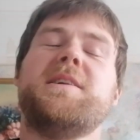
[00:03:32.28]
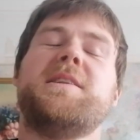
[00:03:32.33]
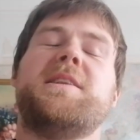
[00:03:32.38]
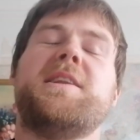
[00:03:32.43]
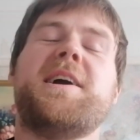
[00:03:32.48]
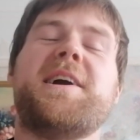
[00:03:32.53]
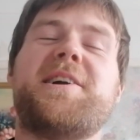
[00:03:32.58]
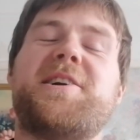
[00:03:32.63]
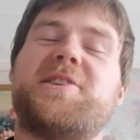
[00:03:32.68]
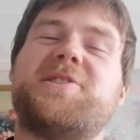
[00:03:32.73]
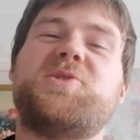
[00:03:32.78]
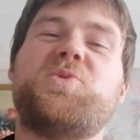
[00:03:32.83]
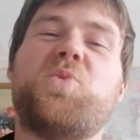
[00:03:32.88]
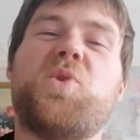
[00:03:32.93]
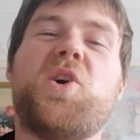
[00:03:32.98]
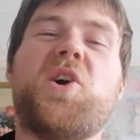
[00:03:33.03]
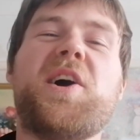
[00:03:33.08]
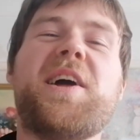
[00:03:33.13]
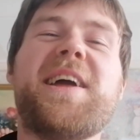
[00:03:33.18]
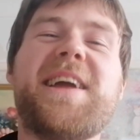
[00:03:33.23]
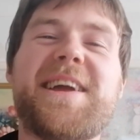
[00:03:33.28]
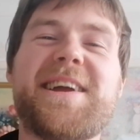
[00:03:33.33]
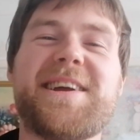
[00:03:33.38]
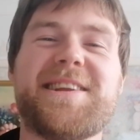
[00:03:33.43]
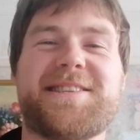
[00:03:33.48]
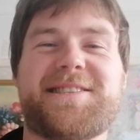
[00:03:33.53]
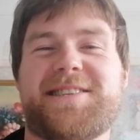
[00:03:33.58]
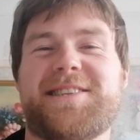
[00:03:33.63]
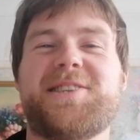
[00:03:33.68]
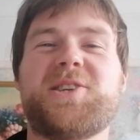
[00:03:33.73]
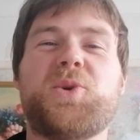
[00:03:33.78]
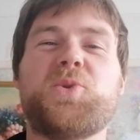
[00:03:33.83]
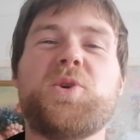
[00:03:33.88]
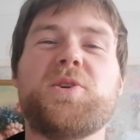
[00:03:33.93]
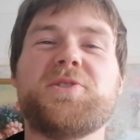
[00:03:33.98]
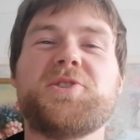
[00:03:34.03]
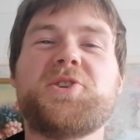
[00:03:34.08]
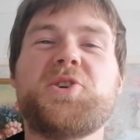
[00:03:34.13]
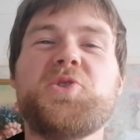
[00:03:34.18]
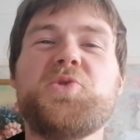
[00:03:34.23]
Legs were hit. So
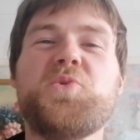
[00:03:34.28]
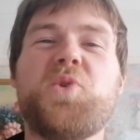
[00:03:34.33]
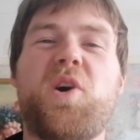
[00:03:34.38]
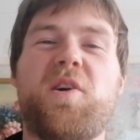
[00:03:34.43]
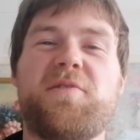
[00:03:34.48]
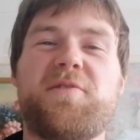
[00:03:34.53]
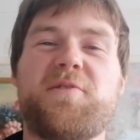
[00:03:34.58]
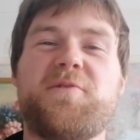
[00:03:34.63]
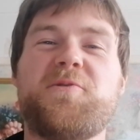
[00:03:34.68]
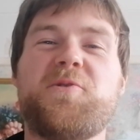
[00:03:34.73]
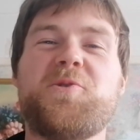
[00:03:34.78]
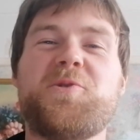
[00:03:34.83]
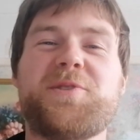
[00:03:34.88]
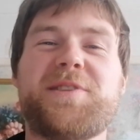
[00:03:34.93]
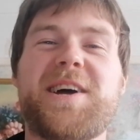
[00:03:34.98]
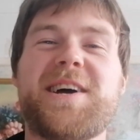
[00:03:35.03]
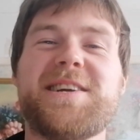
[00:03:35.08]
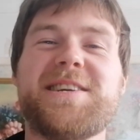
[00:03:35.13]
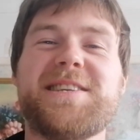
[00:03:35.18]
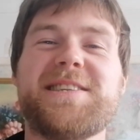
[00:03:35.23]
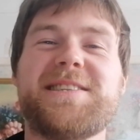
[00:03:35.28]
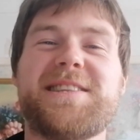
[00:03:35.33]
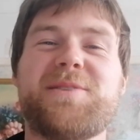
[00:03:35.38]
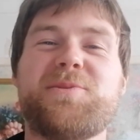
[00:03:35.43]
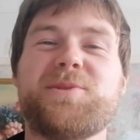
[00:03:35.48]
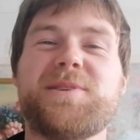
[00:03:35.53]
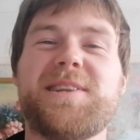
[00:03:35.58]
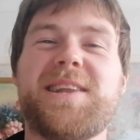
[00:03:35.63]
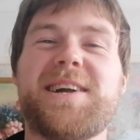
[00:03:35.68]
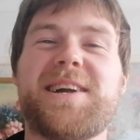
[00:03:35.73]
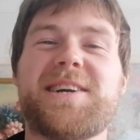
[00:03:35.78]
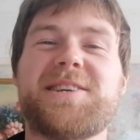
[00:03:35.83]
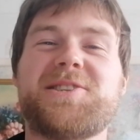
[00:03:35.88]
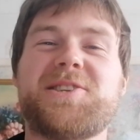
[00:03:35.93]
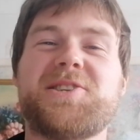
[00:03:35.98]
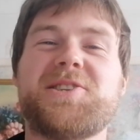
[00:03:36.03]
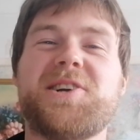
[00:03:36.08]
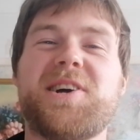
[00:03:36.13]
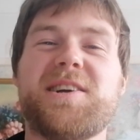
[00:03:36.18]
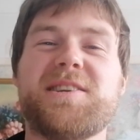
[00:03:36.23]
on 2 of the 4 days, there was a leg
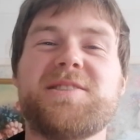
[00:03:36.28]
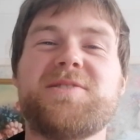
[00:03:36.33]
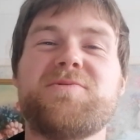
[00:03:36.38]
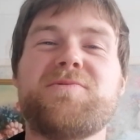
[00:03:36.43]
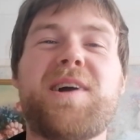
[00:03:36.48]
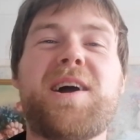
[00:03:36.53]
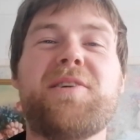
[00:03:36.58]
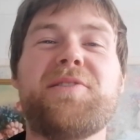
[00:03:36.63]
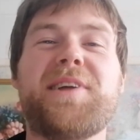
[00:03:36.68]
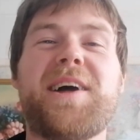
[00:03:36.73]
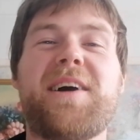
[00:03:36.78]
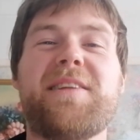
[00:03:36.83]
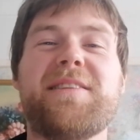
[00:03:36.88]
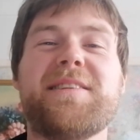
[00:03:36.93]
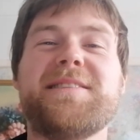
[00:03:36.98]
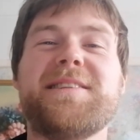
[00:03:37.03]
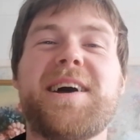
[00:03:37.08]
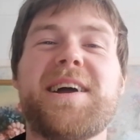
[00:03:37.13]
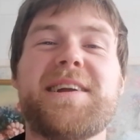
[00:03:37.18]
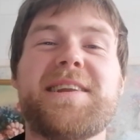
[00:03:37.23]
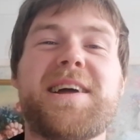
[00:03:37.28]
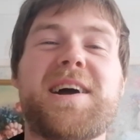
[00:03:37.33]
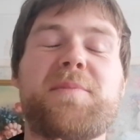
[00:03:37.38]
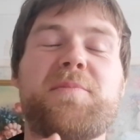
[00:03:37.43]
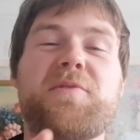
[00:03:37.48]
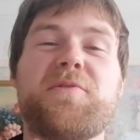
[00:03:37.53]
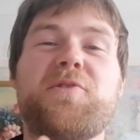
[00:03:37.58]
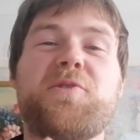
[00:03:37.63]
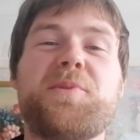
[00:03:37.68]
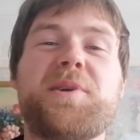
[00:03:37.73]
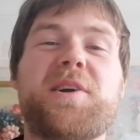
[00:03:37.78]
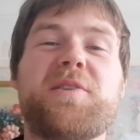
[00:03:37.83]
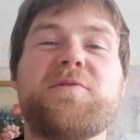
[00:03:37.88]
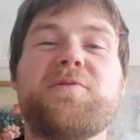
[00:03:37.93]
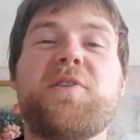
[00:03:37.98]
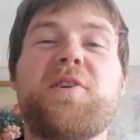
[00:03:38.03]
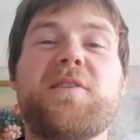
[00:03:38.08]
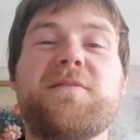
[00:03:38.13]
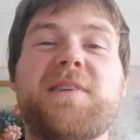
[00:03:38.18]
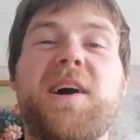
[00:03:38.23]
exercise to round out the day. Now, before we go
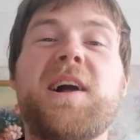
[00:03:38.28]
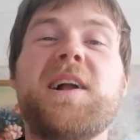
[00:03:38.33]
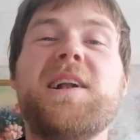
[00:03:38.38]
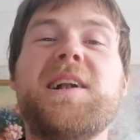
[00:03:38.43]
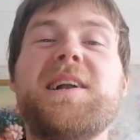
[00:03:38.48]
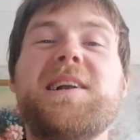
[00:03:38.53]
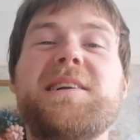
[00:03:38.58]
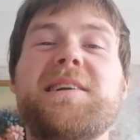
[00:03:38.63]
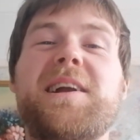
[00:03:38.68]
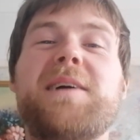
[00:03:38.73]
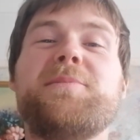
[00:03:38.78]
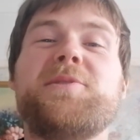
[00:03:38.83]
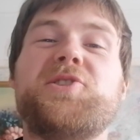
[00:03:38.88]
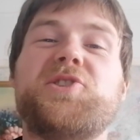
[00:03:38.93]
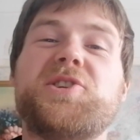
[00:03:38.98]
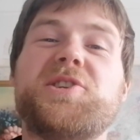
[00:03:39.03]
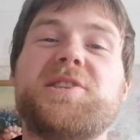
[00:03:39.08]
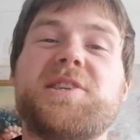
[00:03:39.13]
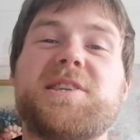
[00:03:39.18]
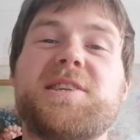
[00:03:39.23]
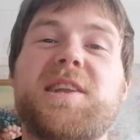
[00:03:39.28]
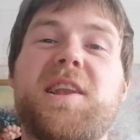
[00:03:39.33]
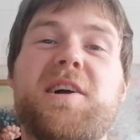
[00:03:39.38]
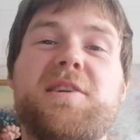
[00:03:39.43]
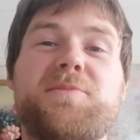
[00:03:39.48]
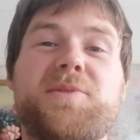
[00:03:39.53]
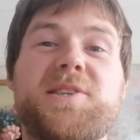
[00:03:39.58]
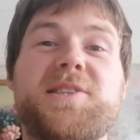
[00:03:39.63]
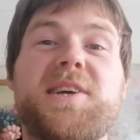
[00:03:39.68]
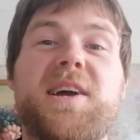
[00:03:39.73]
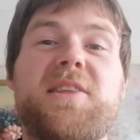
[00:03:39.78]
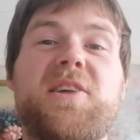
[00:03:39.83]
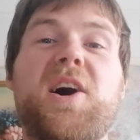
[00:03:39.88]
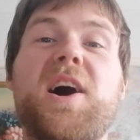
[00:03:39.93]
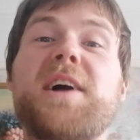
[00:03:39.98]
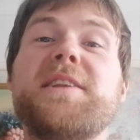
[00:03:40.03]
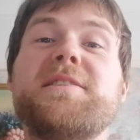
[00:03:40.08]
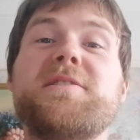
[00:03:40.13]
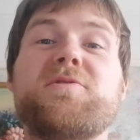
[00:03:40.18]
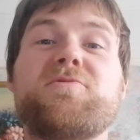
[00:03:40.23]
further, let me just disclaim and say that
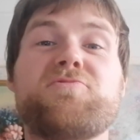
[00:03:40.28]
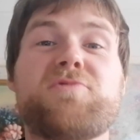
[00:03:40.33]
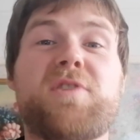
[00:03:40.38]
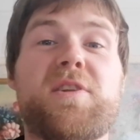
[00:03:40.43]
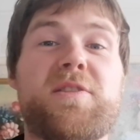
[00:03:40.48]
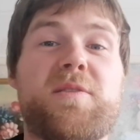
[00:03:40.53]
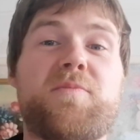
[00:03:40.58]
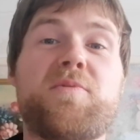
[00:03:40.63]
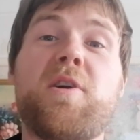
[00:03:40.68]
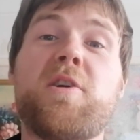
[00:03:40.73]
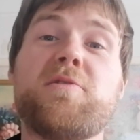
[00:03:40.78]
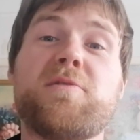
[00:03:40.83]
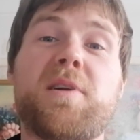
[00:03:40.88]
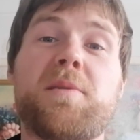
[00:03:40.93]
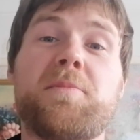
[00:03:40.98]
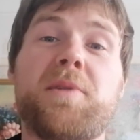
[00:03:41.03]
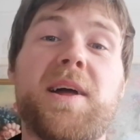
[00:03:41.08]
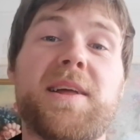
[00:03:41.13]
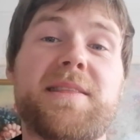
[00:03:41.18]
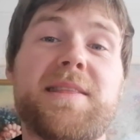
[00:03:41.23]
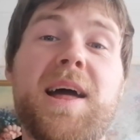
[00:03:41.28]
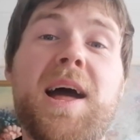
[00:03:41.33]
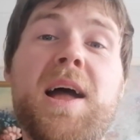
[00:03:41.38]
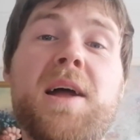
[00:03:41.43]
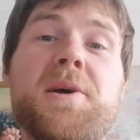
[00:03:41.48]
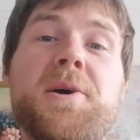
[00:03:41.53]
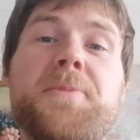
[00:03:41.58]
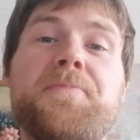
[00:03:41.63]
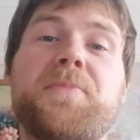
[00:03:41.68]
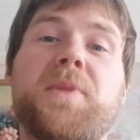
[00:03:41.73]
I didn't run the program like that.